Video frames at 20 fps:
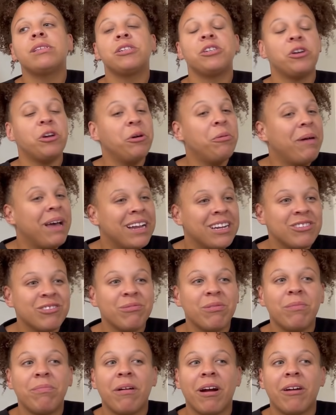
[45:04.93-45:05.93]

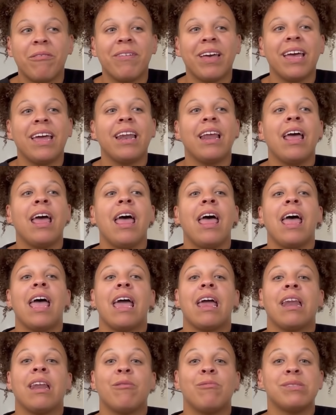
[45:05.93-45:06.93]
two-bedroom apartment
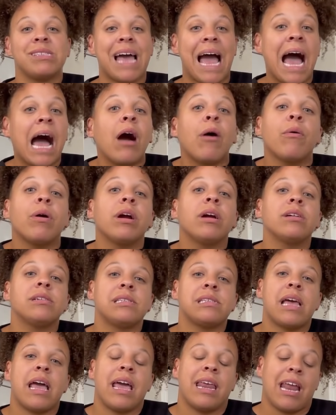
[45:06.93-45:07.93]
and it was
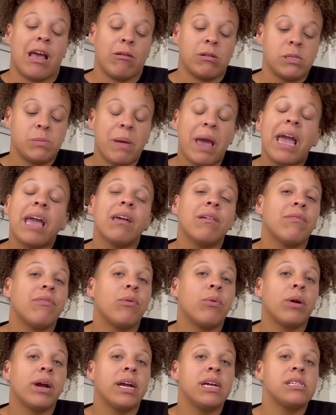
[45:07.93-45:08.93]
ours and I was paying
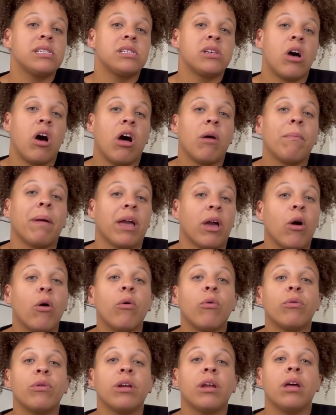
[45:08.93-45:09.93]
for it on my
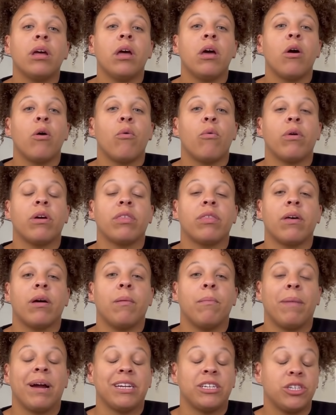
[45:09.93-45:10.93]
own with
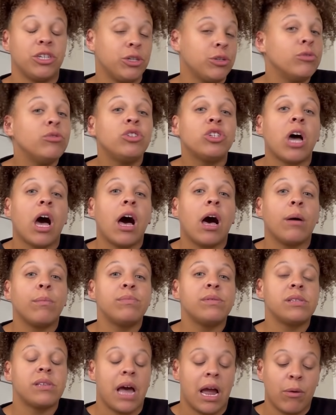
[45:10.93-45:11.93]
my two
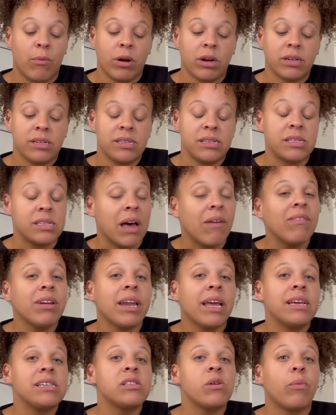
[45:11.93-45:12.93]
jobs. I worked 7
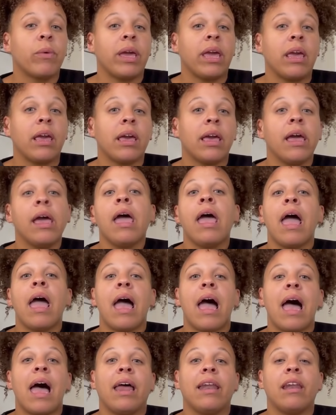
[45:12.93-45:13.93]
days a week
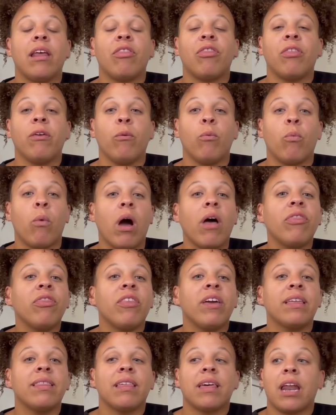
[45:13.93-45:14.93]
and the one
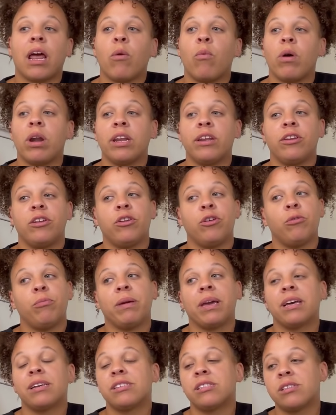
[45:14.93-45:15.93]
thing that I wanted to do,
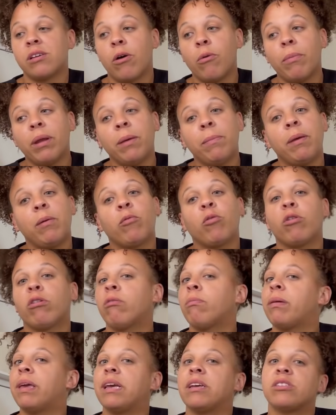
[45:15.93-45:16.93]
because so many people
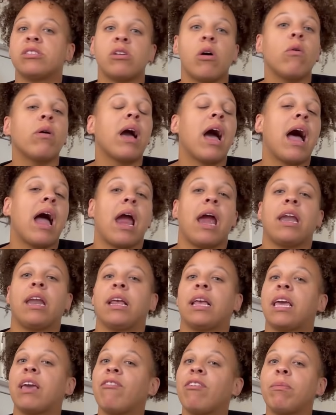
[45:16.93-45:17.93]
were being so kind
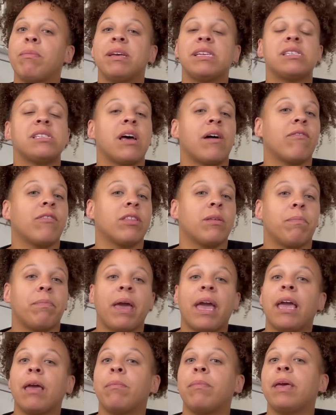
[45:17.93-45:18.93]
and giving me stuff for the
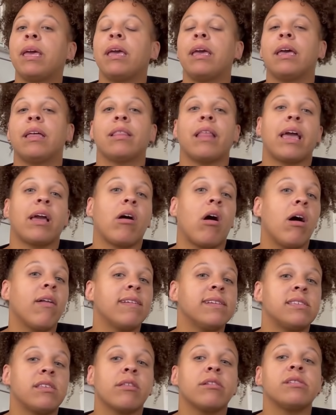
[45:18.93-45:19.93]
baby and like all
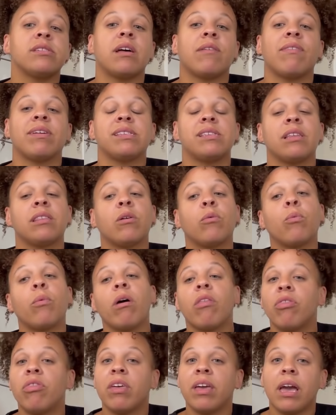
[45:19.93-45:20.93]
this other stuff, I said, the
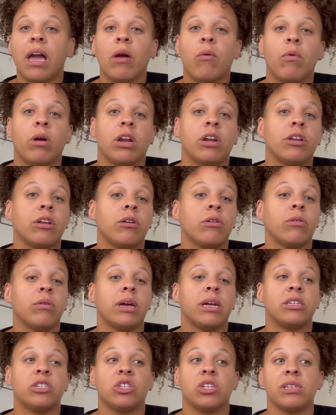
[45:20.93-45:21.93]
one thing I want to do
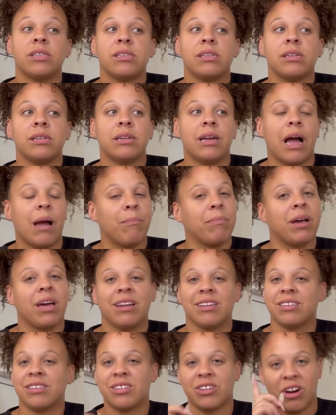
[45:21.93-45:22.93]
is just, I'm
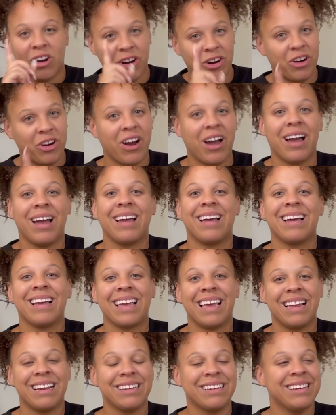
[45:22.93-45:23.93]
going to start crying
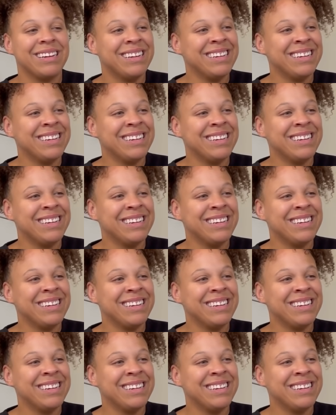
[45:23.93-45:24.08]
again.